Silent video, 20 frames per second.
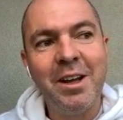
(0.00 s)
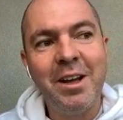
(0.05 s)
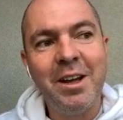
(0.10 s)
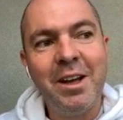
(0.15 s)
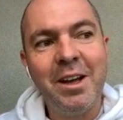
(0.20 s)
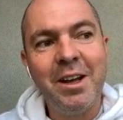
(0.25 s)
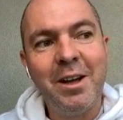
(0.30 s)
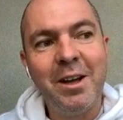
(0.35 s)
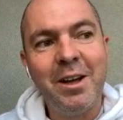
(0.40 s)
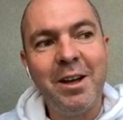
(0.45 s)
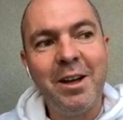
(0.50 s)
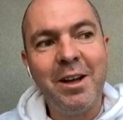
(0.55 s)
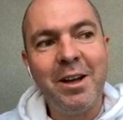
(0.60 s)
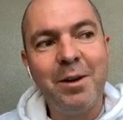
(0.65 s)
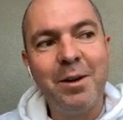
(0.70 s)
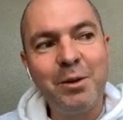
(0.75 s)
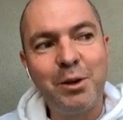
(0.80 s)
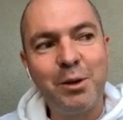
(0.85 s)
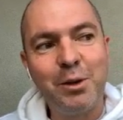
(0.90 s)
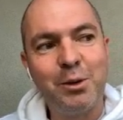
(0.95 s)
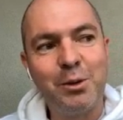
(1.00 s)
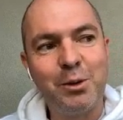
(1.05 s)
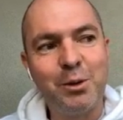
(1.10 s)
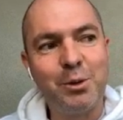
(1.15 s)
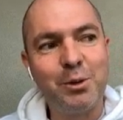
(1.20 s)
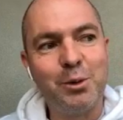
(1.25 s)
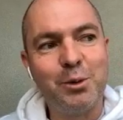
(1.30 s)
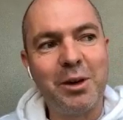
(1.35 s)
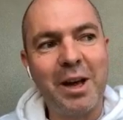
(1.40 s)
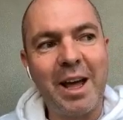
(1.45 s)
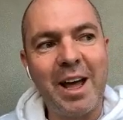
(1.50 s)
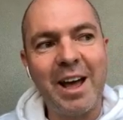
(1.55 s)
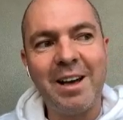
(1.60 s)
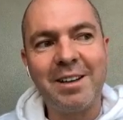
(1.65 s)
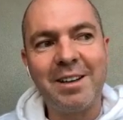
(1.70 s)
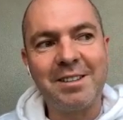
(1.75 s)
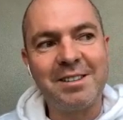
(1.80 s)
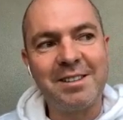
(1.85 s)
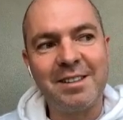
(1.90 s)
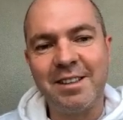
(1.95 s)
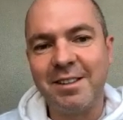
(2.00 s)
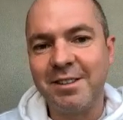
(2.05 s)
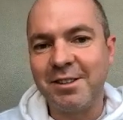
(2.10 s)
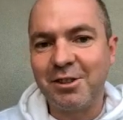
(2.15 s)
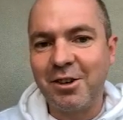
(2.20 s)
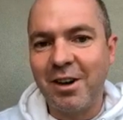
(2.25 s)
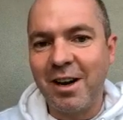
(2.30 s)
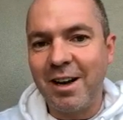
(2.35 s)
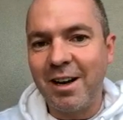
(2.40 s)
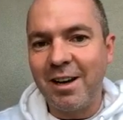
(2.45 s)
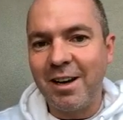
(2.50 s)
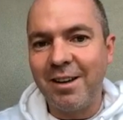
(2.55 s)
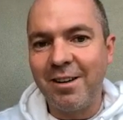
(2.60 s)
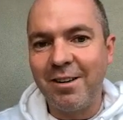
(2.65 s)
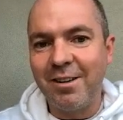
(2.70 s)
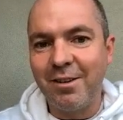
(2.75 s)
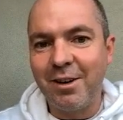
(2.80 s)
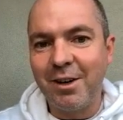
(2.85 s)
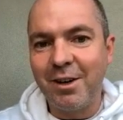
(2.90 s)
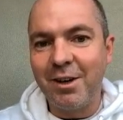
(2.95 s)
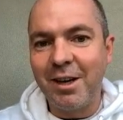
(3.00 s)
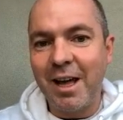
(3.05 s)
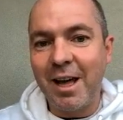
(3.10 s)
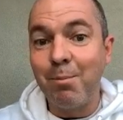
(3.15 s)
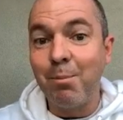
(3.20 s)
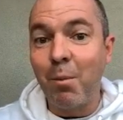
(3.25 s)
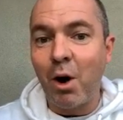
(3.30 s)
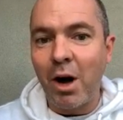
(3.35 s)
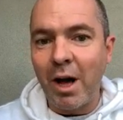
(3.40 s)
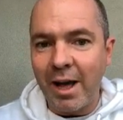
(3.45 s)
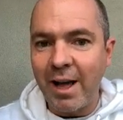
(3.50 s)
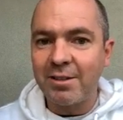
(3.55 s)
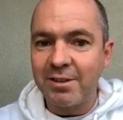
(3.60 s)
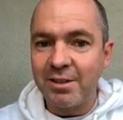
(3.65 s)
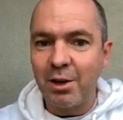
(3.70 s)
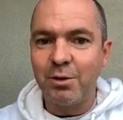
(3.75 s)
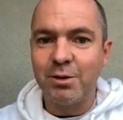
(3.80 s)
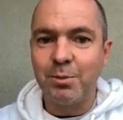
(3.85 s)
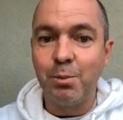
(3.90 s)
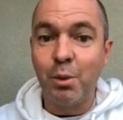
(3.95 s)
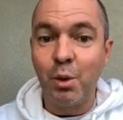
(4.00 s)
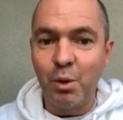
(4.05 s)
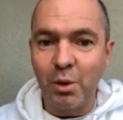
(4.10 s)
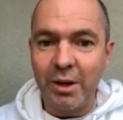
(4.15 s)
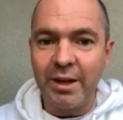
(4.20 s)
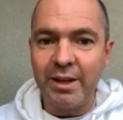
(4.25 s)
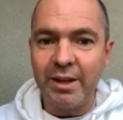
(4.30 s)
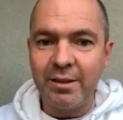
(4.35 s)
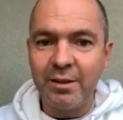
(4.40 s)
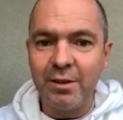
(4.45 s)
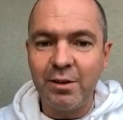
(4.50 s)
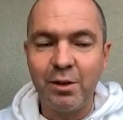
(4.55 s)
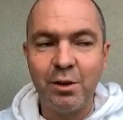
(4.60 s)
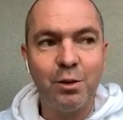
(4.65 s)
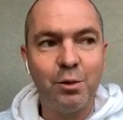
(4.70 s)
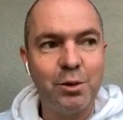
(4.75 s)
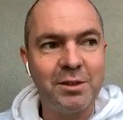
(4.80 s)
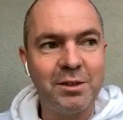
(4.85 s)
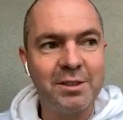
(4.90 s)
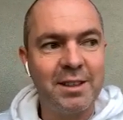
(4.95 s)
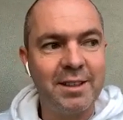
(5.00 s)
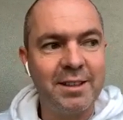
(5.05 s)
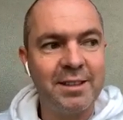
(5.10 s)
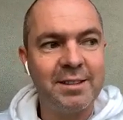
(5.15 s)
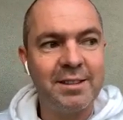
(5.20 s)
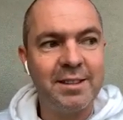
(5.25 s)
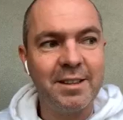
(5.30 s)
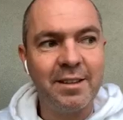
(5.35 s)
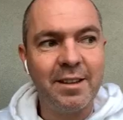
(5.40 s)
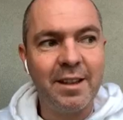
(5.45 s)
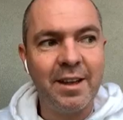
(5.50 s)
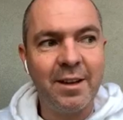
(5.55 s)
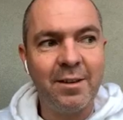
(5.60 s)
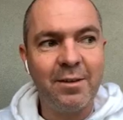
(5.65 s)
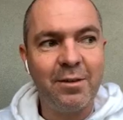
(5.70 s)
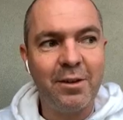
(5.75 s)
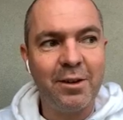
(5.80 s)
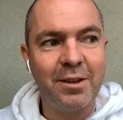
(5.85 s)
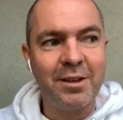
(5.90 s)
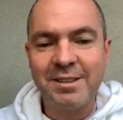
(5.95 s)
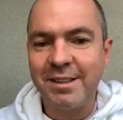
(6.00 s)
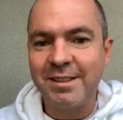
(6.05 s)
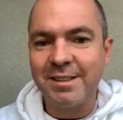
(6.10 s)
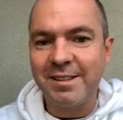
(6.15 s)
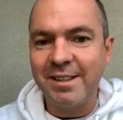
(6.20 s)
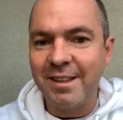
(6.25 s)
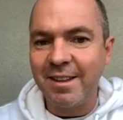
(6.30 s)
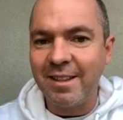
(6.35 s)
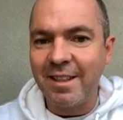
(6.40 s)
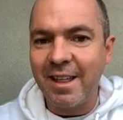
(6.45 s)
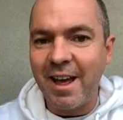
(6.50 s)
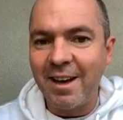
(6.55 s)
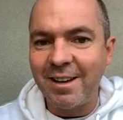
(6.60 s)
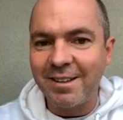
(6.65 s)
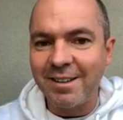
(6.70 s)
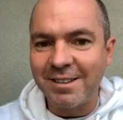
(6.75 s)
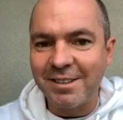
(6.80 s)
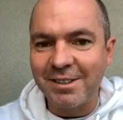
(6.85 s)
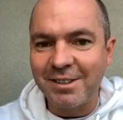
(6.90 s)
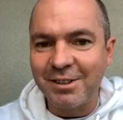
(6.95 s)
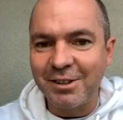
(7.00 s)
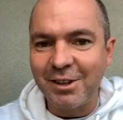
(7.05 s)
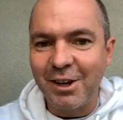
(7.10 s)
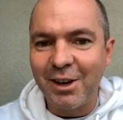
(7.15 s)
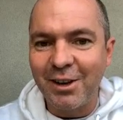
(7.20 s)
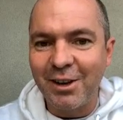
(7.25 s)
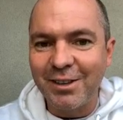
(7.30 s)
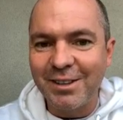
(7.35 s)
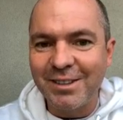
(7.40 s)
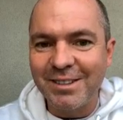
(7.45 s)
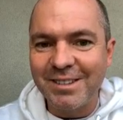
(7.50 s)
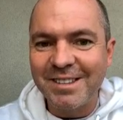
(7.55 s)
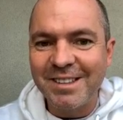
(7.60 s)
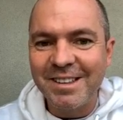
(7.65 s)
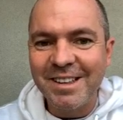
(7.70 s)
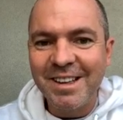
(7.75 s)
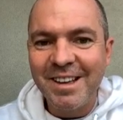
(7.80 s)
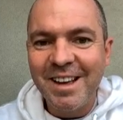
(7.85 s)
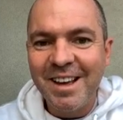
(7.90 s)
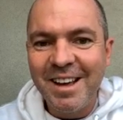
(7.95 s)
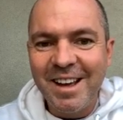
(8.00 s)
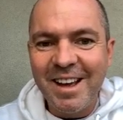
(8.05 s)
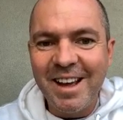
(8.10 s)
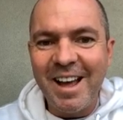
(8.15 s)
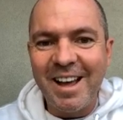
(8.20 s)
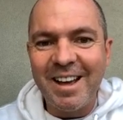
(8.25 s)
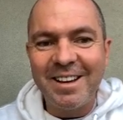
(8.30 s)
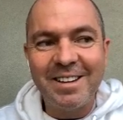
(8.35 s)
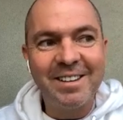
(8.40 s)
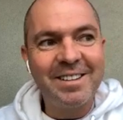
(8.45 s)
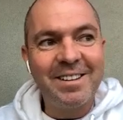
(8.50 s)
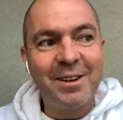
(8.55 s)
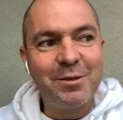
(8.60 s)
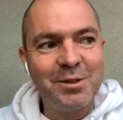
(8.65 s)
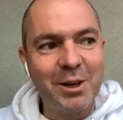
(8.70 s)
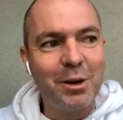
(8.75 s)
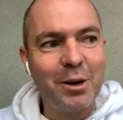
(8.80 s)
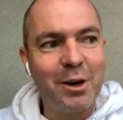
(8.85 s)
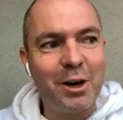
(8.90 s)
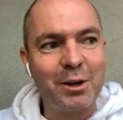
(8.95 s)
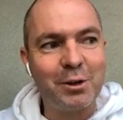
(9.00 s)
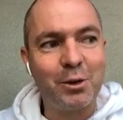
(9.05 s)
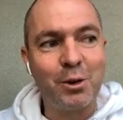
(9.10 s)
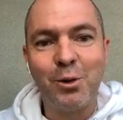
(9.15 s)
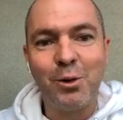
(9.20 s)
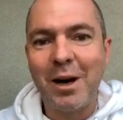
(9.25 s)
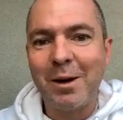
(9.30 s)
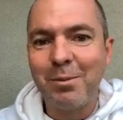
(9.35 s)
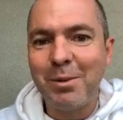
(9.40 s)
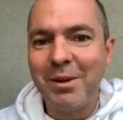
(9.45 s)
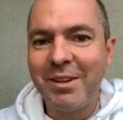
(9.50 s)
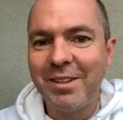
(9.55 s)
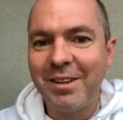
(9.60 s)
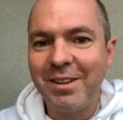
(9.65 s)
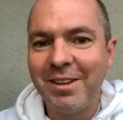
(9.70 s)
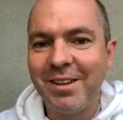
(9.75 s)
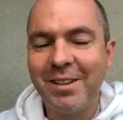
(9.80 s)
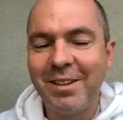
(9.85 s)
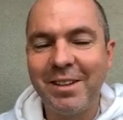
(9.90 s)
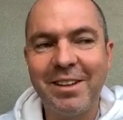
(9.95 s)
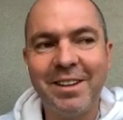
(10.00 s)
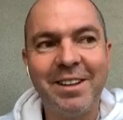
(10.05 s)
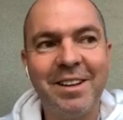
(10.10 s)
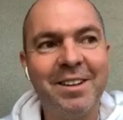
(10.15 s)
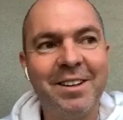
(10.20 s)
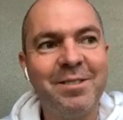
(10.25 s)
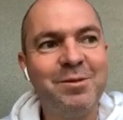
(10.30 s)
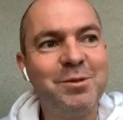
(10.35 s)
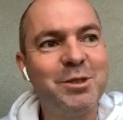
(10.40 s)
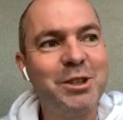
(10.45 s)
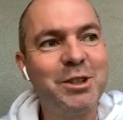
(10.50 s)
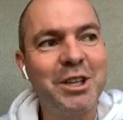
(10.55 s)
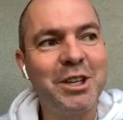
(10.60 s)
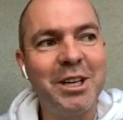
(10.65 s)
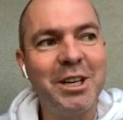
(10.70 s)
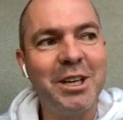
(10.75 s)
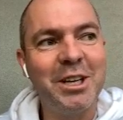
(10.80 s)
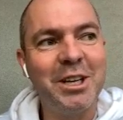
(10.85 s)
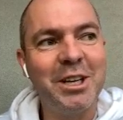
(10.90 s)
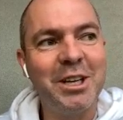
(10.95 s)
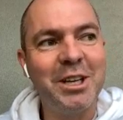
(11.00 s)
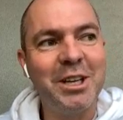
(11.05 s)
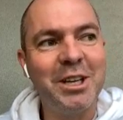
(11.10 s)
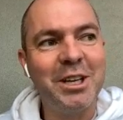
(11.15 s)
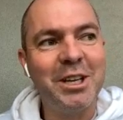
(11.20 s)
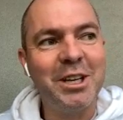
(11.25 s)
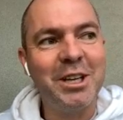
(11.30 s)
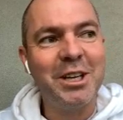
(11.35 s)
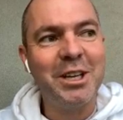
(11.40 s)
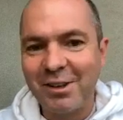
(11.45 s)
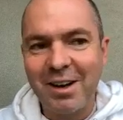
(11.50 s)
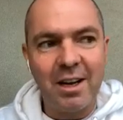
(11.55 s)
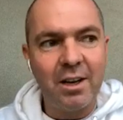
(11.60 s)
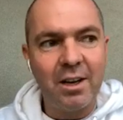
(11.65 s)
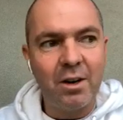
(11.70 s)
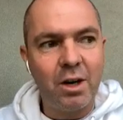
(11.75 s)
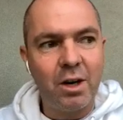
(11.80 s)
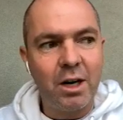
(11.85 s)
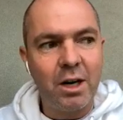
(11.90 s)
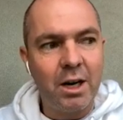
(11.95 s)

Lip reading: Googled houses in Australia, and my house that I was born into was listed there for $60,000. And, so I grew up in the cheapest part of Australia.